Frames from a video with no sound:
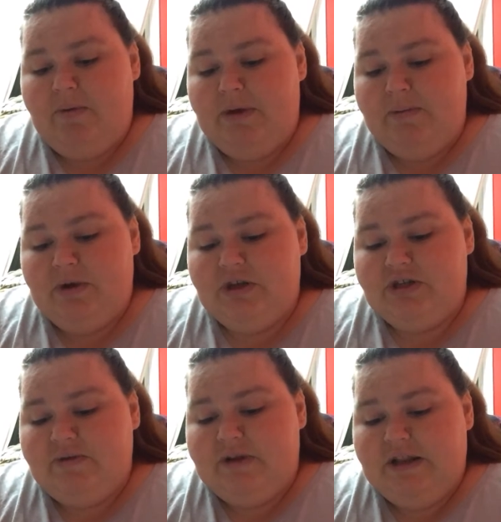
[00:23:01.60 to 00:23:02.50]
what I'm going to
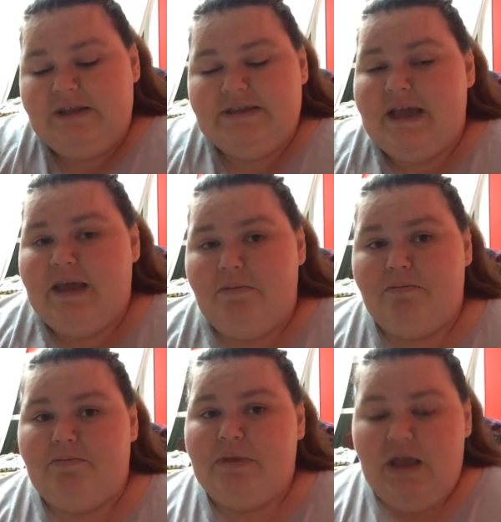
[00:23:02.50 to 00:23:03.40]
do, and at least I can
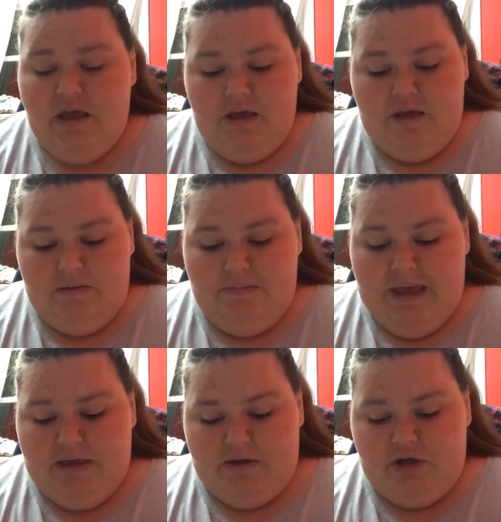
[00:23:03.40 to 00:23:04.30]

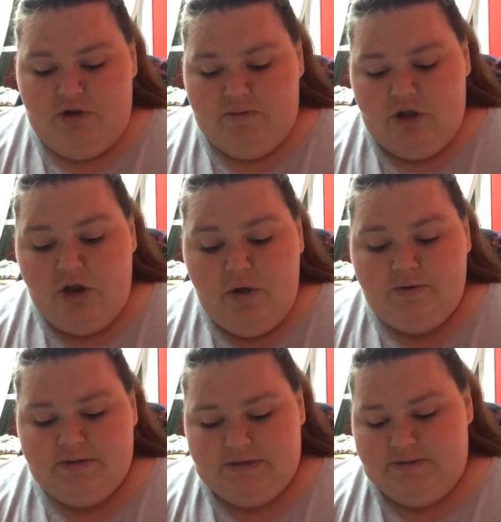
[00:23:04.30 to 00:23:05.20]
make cl-
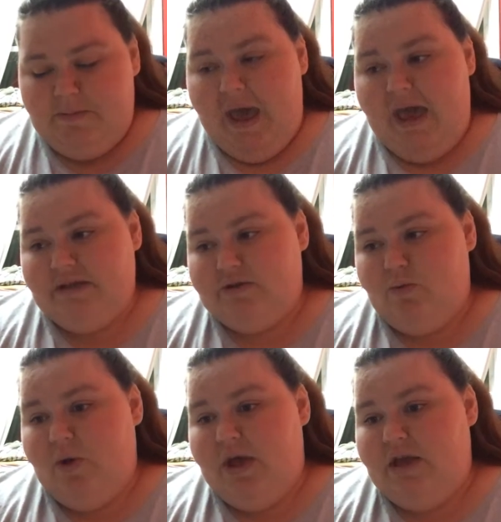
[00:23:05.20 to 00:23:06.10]
close back to
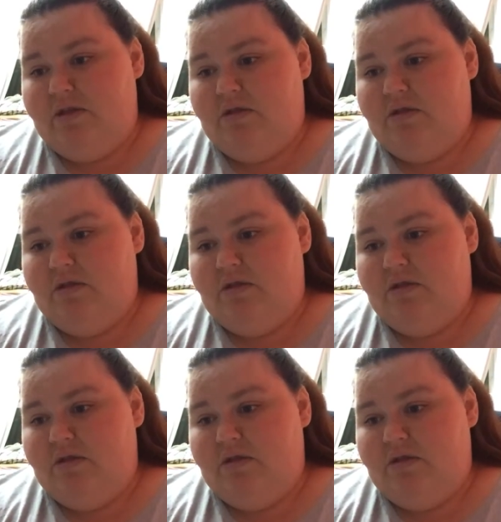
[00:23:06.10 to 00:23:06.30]
what,